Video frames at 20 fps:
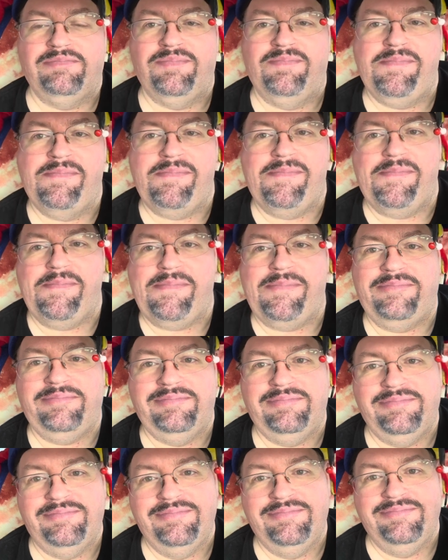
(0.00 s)
hmm.
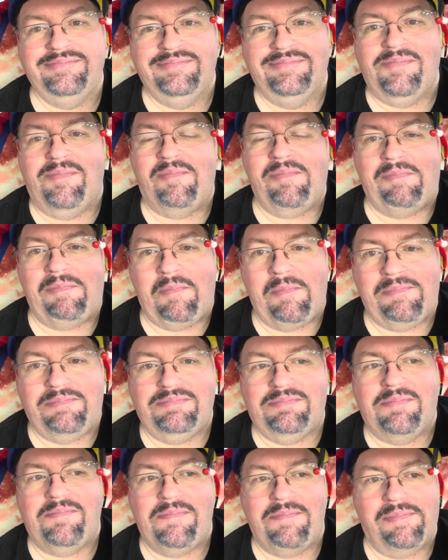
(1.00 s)

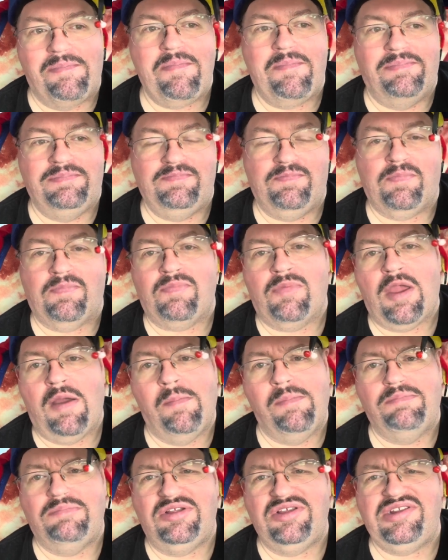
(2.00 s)

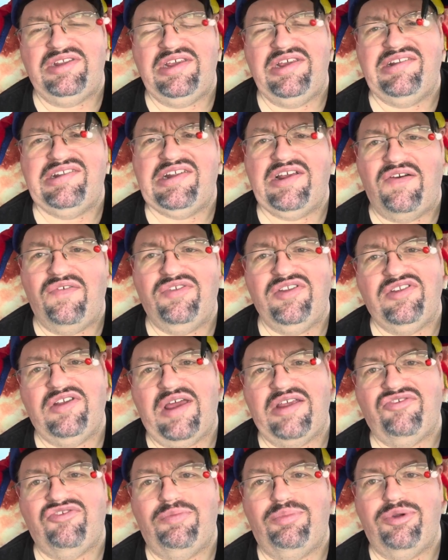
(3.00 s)
But the tea itself is
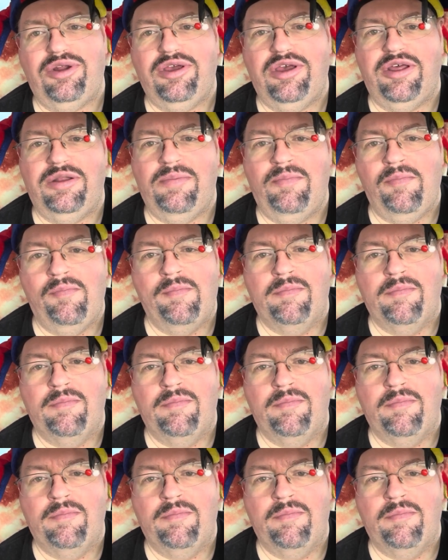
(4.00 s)
actually pretty good.